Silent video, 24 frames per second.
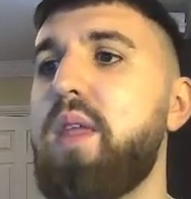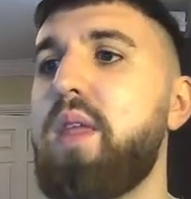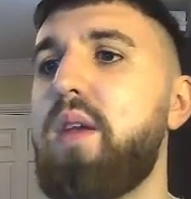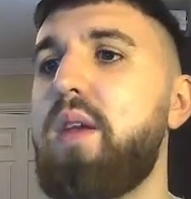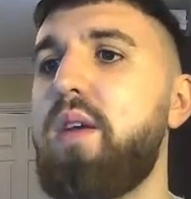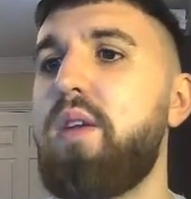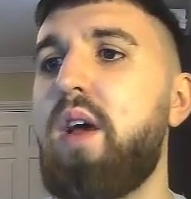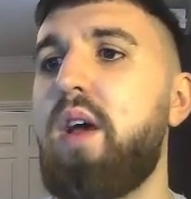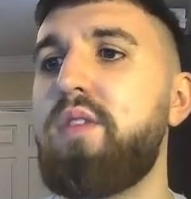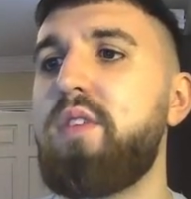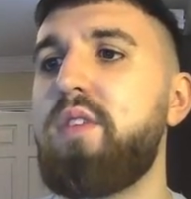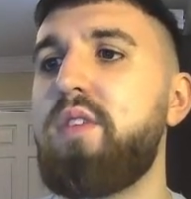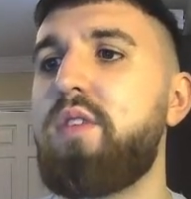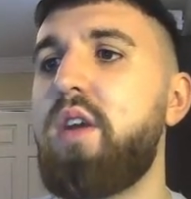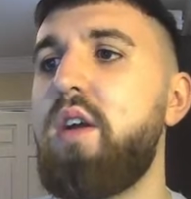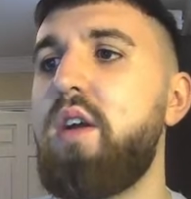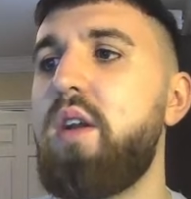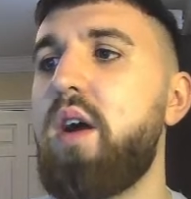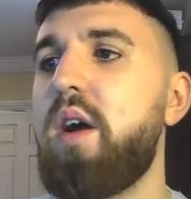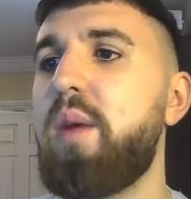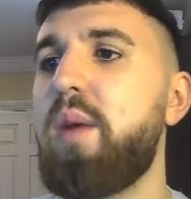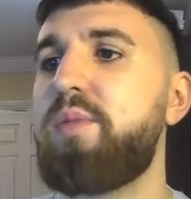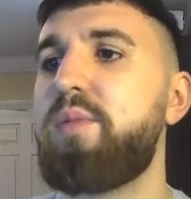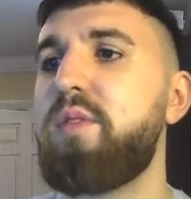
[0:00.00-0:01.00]
As their third
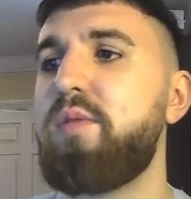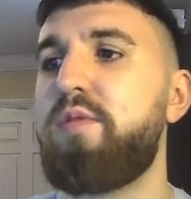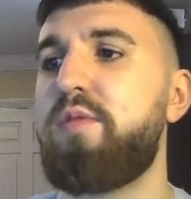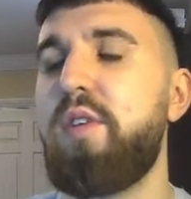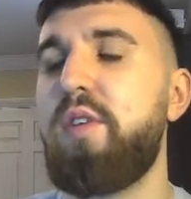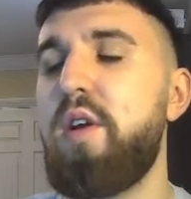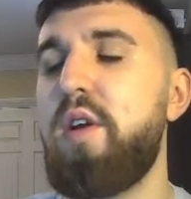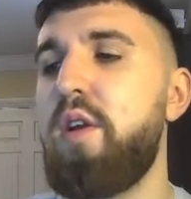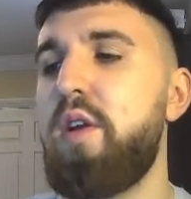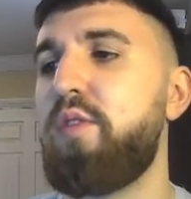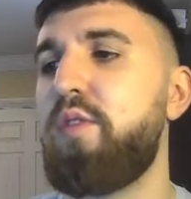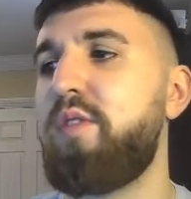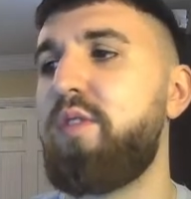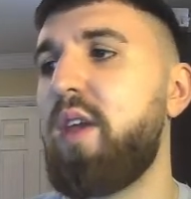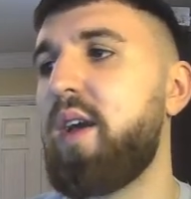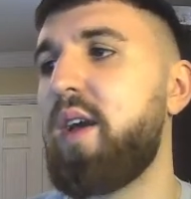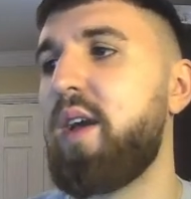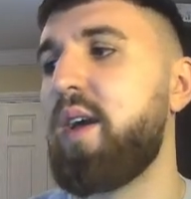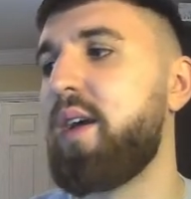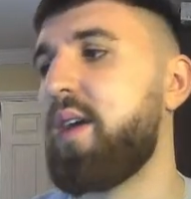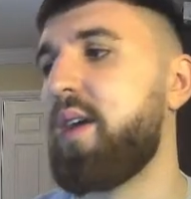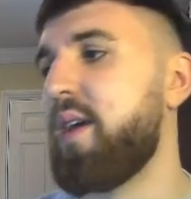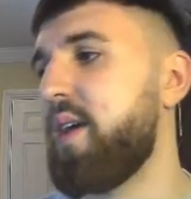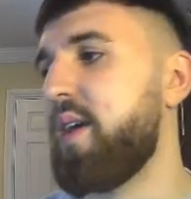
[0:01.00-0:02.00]
option, fair enough. Yeah.
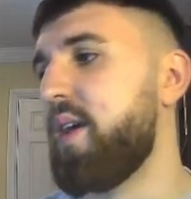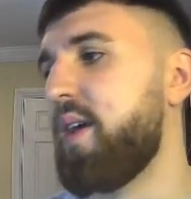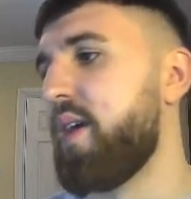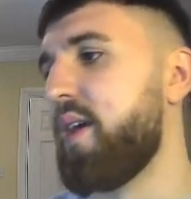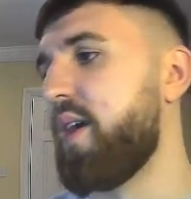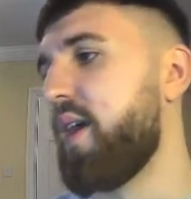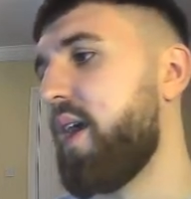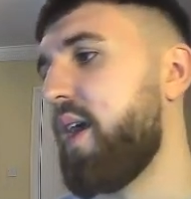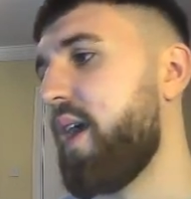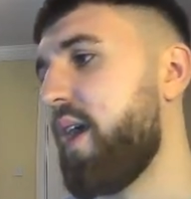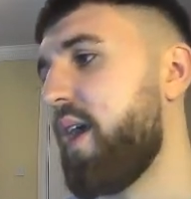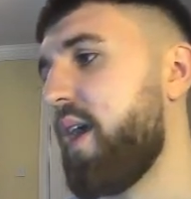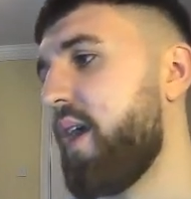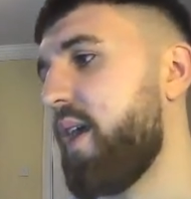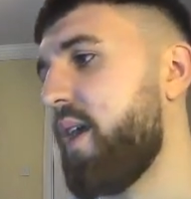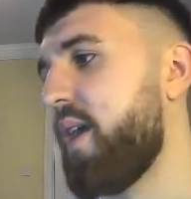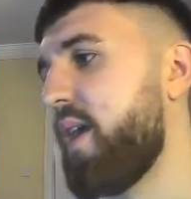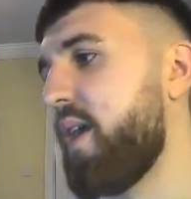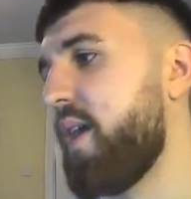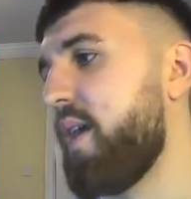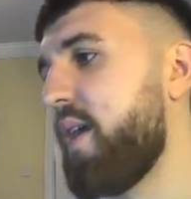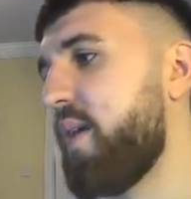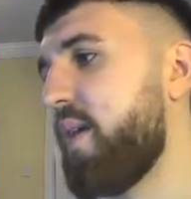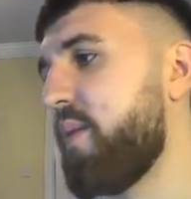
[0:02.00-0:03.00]

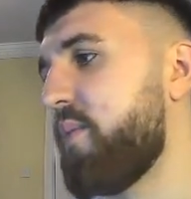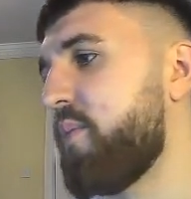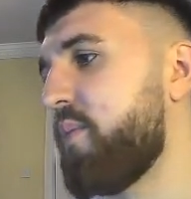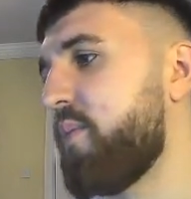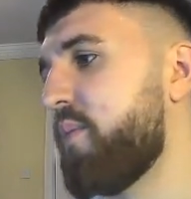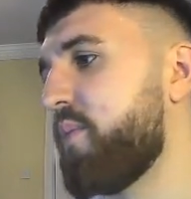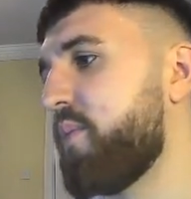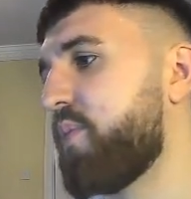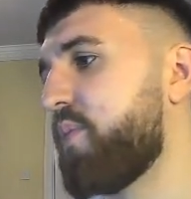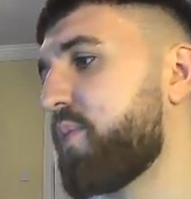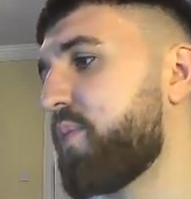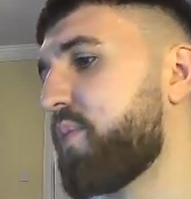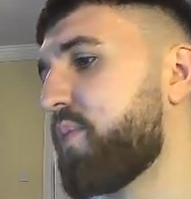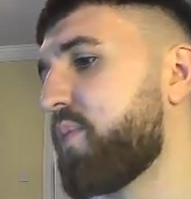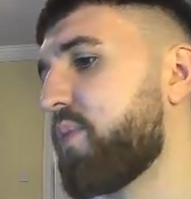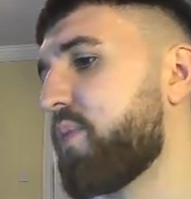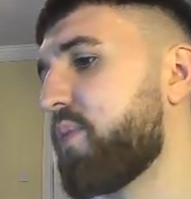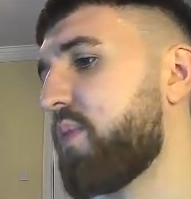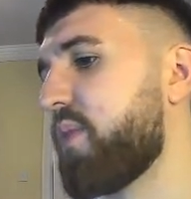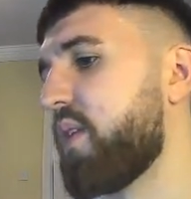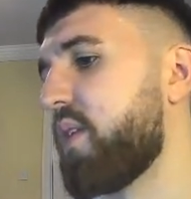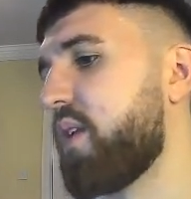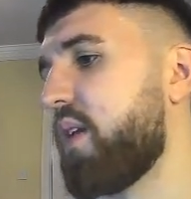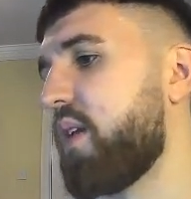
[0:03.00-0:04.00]

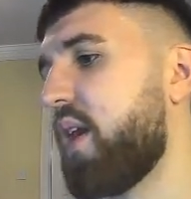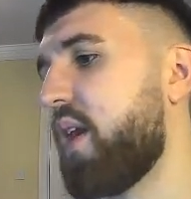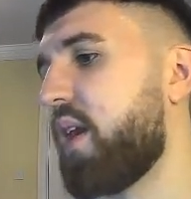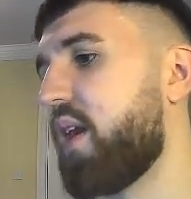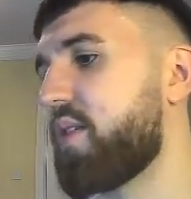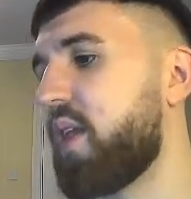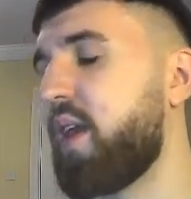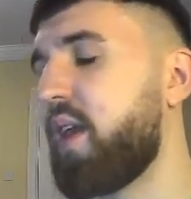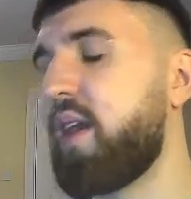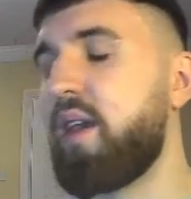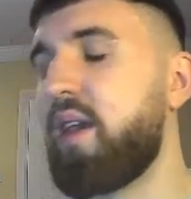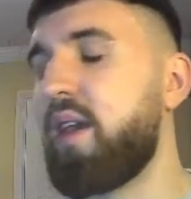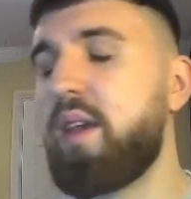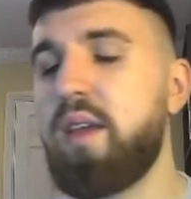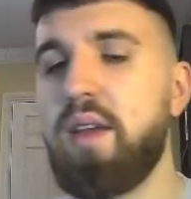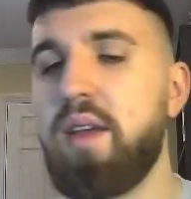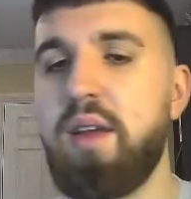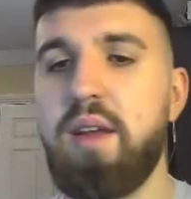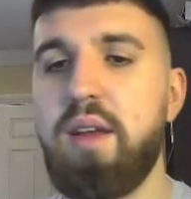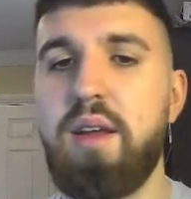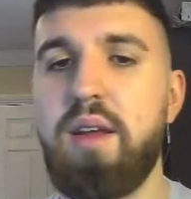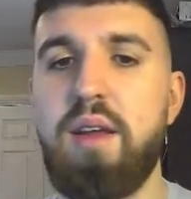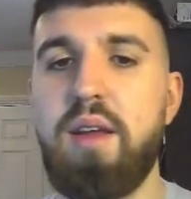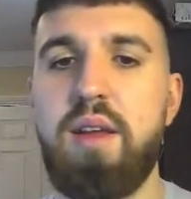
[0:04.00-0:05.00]
I think
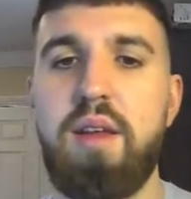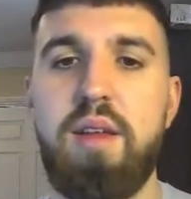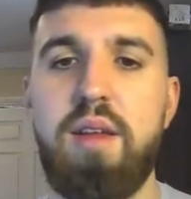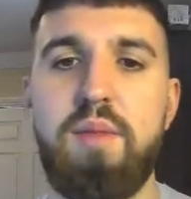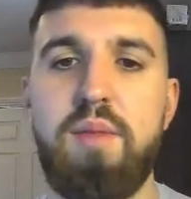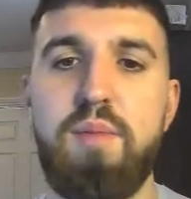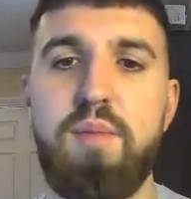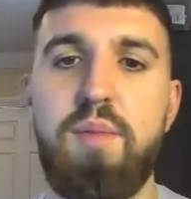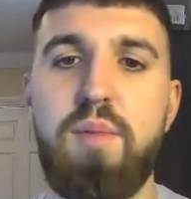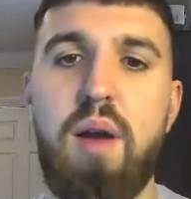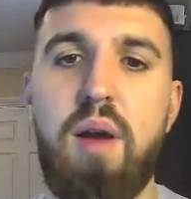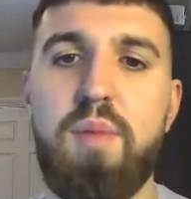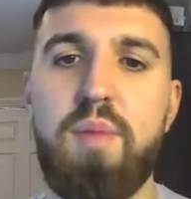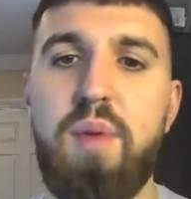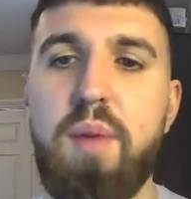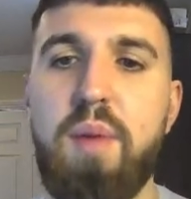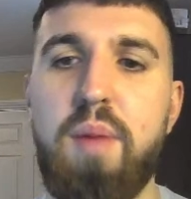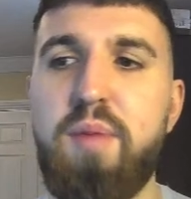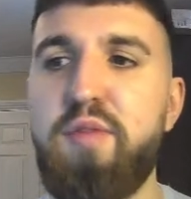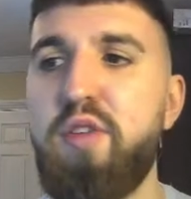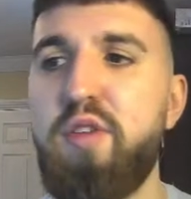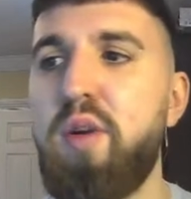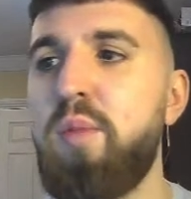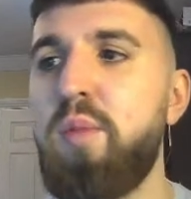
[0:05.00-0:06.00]
I
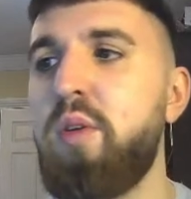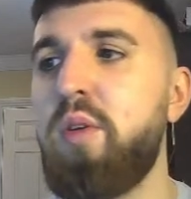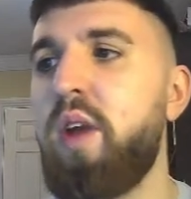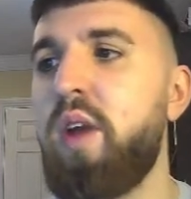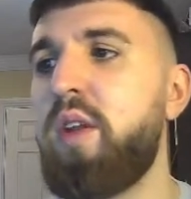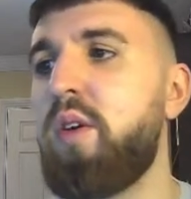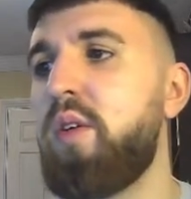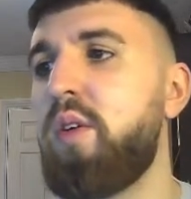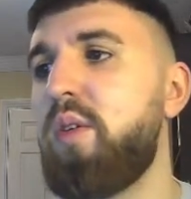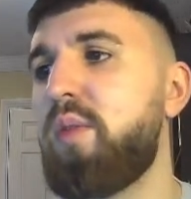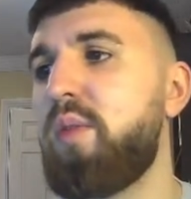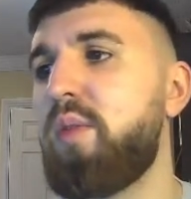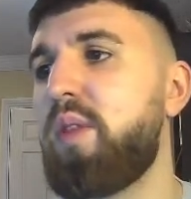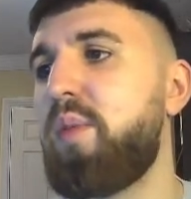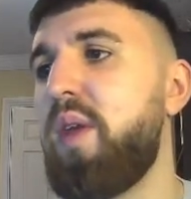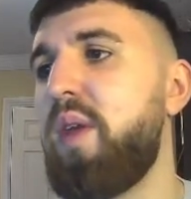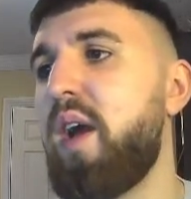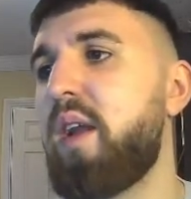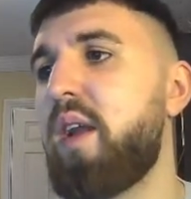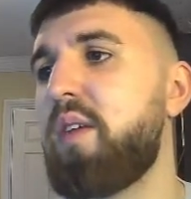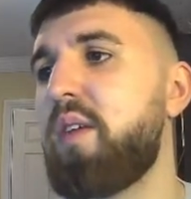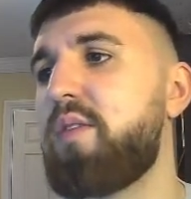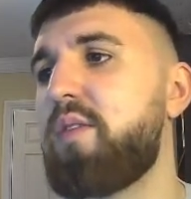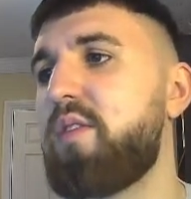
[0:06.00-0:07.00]
prefer Moreno, to be
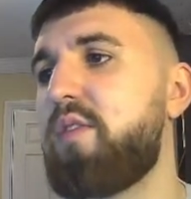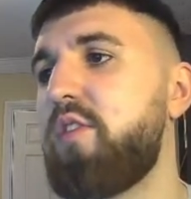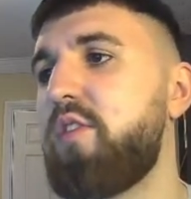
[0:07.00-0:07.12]
honest.